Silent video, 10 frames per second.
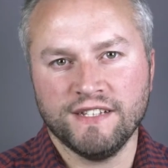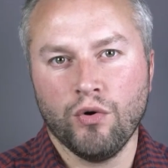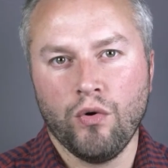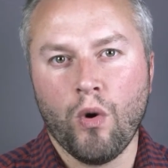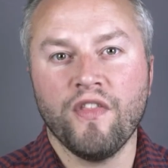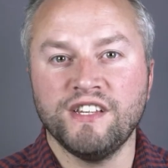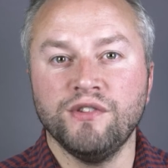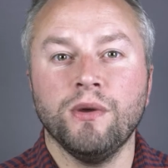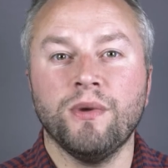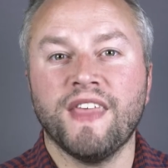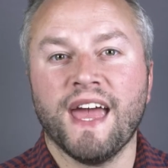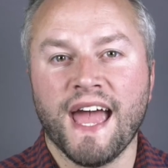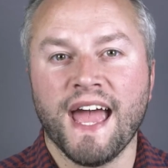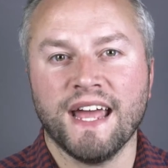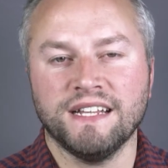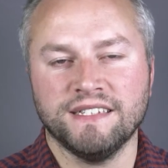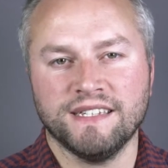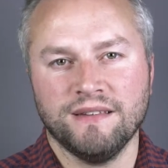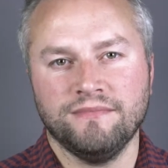or what they're doing with their hands.